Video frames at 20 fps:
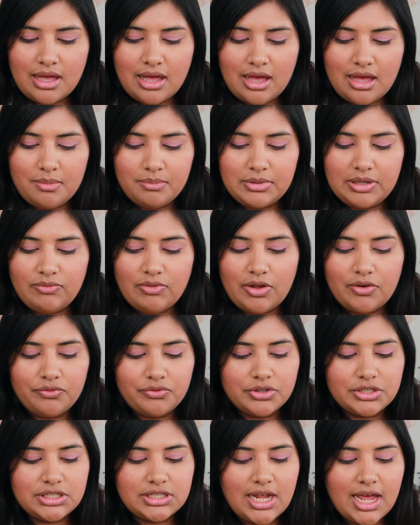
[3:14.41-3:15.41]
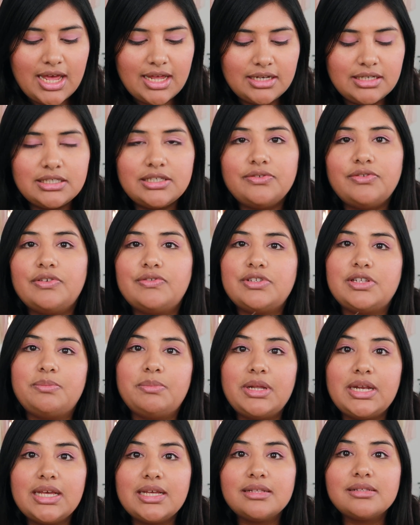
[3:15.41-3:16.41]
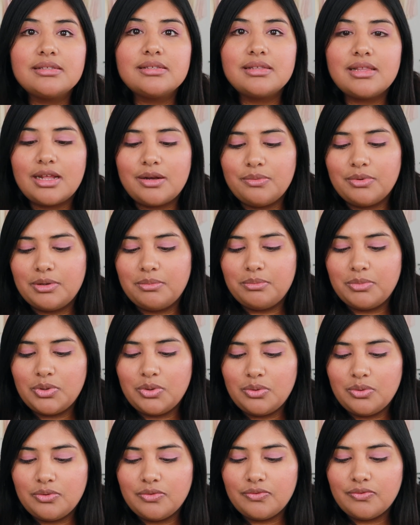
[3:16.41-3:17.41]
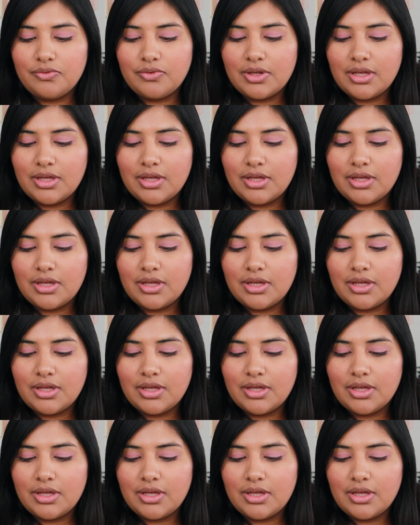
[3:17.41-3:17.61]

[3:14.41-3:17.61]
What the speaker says: leave on for 10 to 15 minutes, then remove